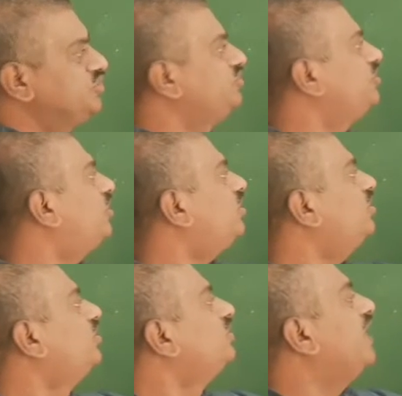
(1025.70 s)
So here
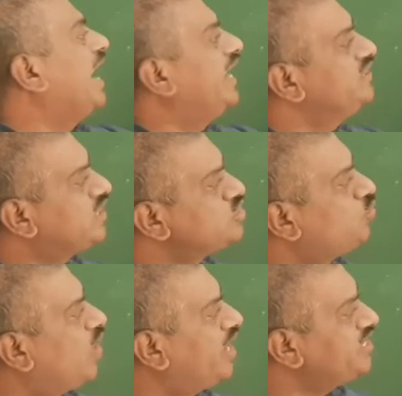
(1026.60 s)
the
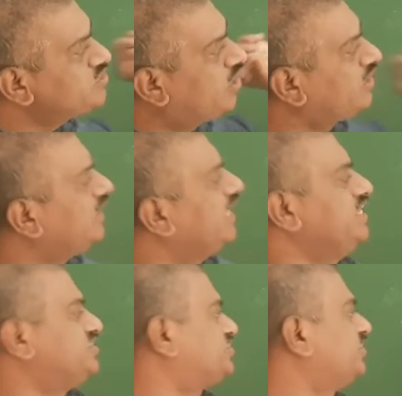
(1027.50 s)
anther-zooids are
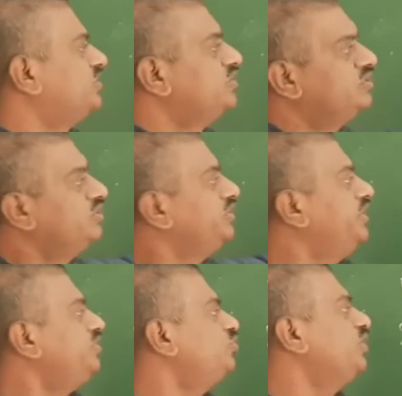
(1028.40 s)
released
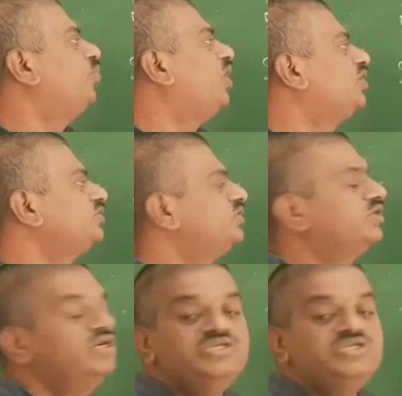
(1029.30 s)
into the water.